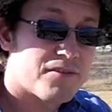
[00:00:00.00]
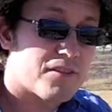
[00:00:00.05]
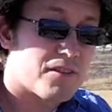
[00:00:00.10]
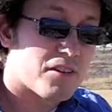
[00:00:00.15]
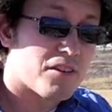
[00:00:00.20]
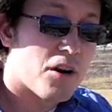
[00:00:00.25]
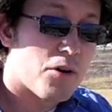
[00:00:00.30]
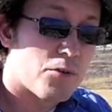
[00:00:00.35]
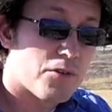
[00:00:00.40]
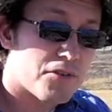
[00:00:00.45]

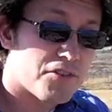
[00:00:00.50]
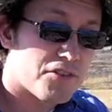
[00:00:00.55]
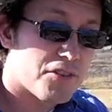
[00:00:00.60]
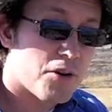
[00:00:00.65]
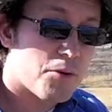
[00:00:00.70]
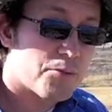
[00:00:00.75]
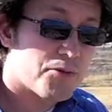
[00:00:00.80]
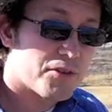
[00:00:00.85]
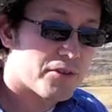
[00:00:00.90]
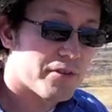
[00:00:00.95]
lower
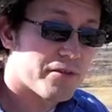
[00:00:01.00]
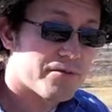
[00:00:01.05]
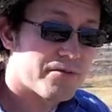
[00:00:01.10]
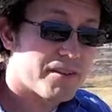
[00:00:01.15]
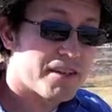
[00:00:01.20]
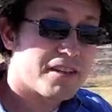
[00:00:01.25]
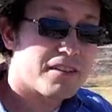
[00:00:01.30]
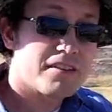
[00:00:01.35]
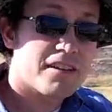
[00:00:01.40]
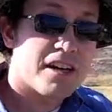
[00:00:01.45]
slopes here of
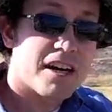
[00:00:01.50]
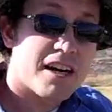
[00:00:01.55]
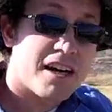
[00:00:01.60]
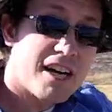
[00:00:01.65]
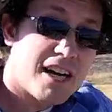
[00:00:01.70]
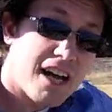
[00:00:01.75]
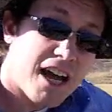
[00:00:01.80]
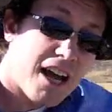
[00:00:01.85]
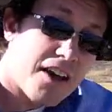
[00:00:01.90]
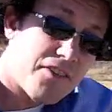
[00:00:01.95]
Vigla,
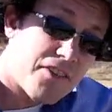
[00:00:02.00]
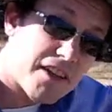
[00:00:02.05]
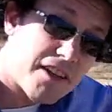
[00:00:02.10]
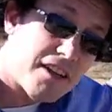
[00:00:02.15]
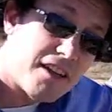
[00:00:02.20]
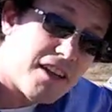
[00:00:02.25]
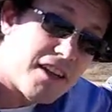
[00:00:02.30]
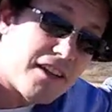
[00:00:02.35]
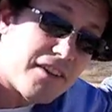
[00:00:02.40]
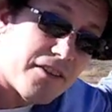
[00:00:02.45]
and
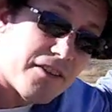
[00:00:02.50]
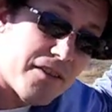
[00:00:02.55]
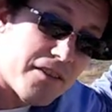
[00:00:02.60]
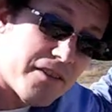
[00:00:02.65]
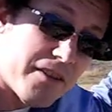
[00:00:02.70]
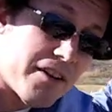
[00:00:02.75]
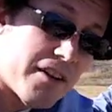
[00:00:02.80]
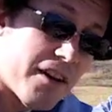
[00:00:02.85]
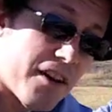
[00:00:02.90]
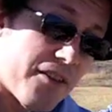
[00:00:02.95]
then
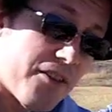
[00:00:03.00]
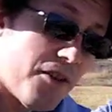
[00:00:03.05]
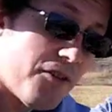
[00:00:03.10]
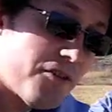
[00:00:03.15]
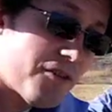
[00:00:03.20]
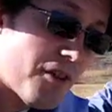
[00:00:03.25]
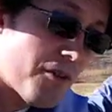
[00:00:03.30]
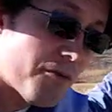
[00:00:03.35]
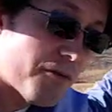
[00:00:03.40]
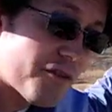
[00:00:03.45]

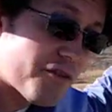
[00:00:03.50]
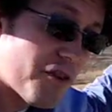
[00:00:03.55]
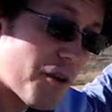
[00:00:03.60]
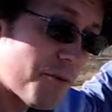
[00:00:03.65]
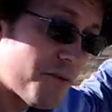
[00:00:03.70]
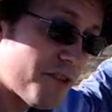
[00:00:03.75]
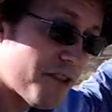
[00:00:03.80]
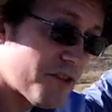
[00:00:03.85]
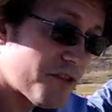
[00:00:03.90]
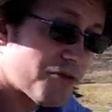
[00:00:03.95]
those lower
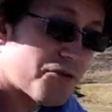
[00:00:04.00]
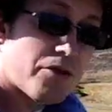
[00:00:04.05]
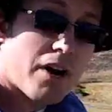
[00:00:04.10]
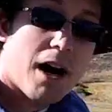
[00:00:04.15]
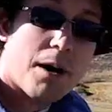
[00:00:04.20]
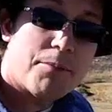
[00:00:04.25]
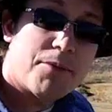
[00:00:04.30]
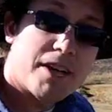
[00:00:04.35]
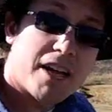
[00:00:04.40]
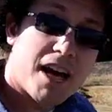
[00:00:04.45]
slopes just
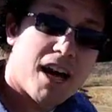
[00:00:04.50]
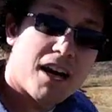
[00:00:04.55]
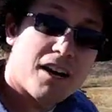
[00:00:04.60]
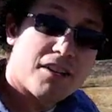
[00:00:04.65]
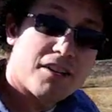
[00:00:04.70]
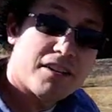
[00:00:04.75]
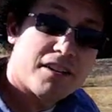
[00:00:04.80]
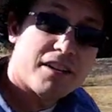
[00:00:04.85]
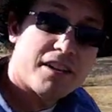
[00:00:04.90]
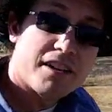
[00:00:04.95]
drop
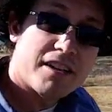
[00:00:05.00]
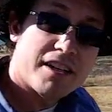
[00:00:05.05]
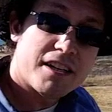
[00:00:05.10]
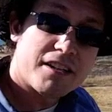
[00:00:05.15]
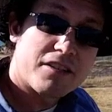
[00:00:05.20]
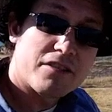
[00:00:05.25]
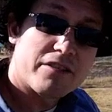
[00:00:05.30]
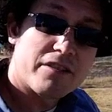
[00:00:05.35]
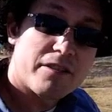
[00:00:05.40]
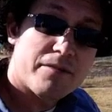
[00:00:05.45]
down in
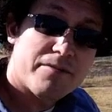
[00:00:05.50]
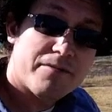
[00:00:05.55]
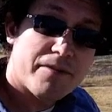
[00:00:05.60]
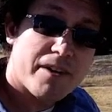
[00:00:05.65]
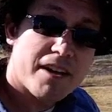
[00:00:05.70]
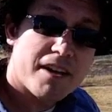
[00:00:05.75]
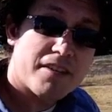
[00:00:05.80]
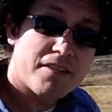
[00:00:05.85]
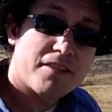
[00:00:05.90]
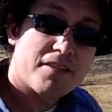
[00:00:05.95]
a cliff
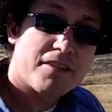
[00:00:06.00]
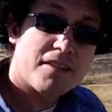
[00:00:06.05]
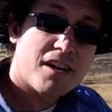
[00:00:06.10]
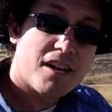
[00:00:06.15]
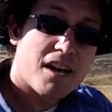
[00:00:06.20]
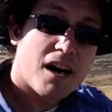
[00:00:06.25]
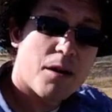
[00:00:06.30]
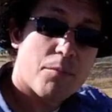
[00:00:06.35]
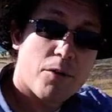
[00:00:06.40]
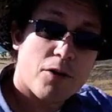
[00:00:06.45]
face
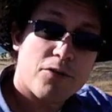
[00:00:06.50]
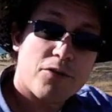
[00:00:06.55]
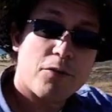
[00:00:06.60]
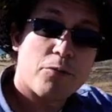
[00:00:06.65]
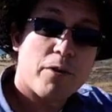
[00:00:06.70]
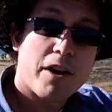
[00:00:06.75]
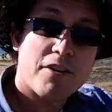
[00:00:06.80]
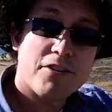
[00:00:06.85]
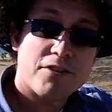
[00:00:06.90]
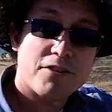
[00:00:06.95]
on both the
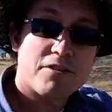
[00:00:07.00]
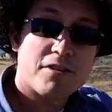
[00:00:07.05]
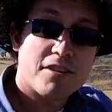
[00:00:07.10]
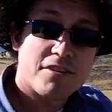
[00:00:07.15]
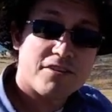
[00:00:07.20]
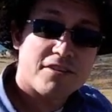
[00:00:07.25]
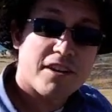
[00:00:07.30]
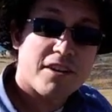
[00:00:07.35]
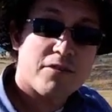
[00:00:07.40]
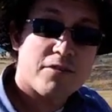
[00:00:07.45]
western
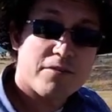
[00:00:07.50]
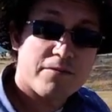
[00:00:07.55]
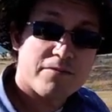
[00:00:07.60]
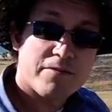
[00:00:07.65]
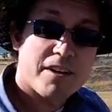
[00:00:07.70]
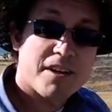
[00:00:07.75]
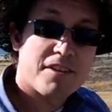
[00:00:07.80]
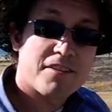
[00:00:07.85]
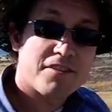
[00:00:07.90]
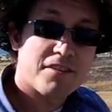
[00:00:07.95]
and southern
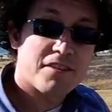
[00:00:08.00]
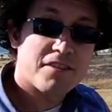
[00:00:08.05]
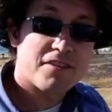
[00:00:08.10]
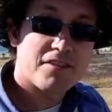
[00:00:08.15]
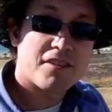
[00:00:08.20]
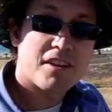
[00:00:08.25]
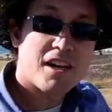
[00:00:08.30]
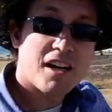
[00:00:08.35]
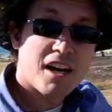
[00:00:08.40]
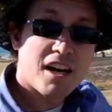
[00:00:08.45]

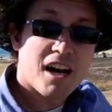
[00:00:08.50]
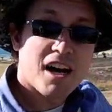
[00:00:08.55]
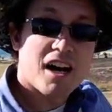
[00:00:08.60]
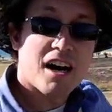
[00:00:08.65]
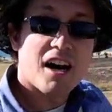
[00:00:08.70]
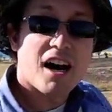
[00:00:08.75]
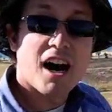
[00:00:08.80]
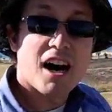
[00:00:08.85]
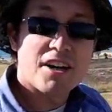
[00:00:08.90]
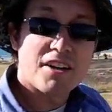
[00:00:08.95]
faces
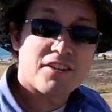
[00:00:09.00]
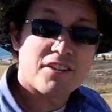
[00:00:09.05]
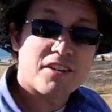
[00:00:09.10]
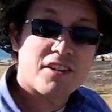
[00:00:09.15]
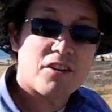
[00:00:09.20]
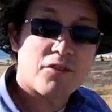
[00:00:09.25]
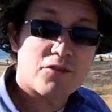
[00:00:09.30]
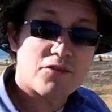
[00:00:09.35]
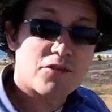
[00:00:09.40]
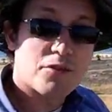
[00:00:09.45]
onto the
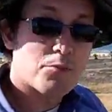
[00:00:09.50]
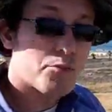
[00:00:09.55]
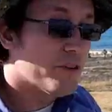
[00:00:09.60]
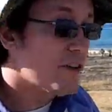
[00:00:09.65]
coastal